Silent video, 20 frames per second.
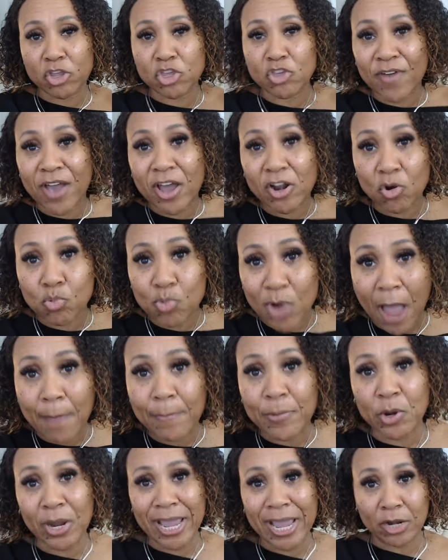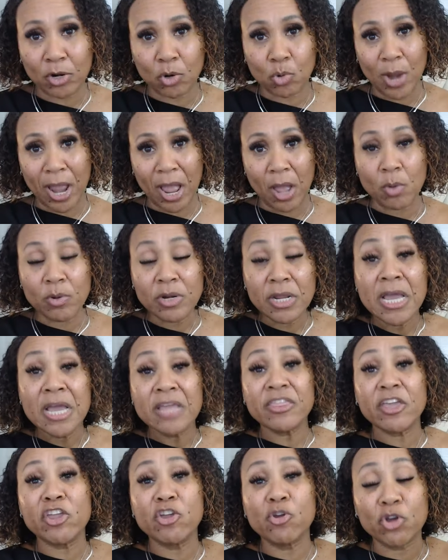You've got to wrap your head around
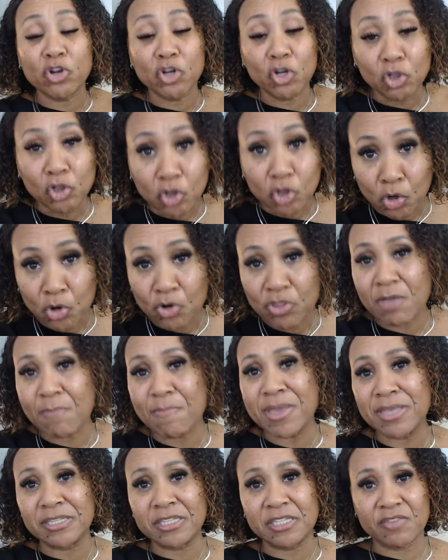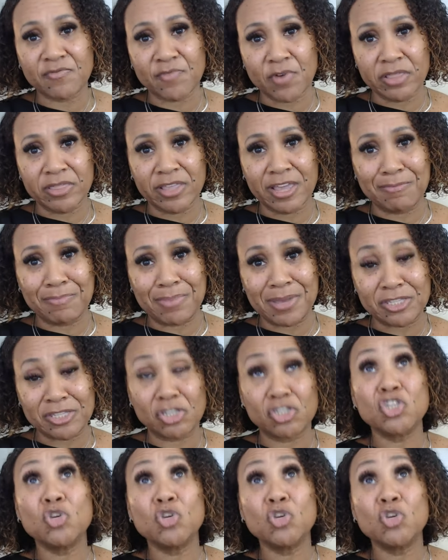that you're going to learn the business of online business.